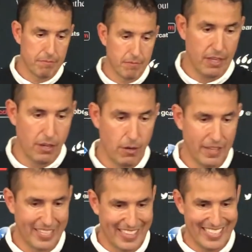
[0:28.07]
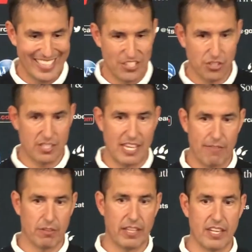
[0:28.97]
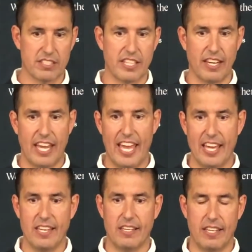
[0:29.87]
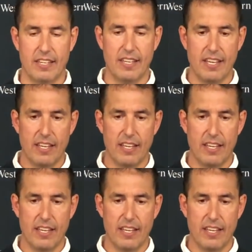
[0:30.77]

And they just never let us get ahead, and